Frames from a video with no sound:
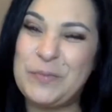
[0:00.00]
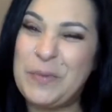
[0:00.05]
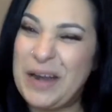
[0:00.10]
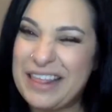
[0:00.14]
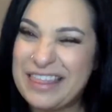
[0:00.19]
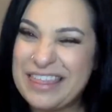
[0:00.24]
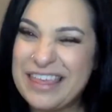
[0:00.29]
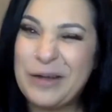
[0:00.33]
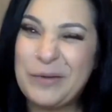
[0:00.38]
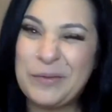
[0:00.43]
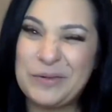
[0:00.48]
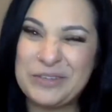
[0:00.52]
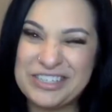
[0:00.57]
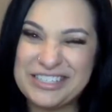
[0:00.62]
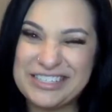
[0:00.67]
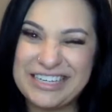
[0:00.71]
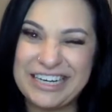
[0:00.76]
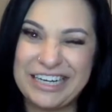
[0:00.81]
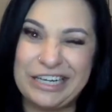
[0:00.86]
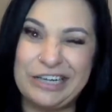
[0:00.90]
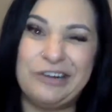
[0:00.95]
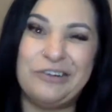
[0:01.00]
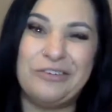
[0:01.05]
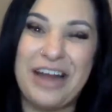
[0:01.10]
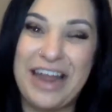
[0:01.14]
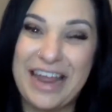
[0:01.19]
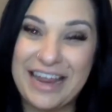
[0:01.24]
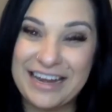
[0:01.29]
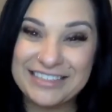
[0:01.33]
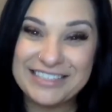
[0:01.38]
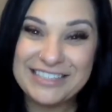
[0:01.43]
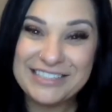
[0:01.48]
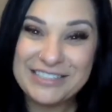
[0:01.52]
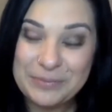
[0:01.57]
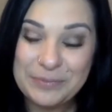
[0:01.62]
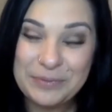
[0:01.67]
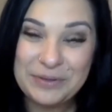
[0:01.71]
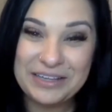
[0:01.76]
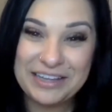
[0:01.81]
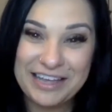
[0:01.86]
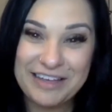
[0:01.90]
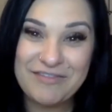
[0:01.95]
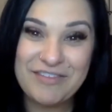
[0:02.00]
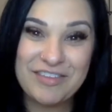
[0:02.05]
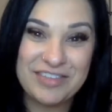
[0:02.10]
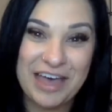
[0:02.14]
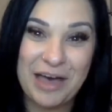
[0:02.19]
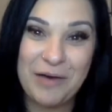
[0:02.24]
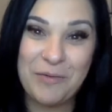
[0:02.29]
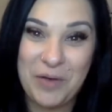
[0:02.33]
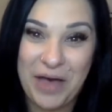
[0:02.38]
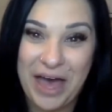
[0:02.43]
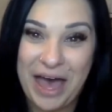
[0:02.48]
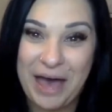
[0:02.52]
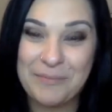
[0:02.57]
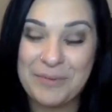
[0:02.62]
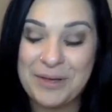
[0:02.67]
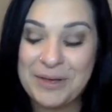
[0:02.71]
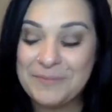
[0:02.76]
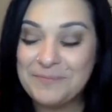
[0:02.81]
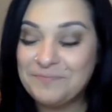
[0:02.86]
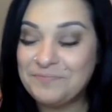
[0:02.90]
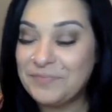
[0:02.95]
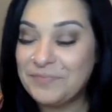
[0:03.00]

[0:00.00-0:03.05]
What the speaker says: But I think we're just ingrained to believe that that will happen.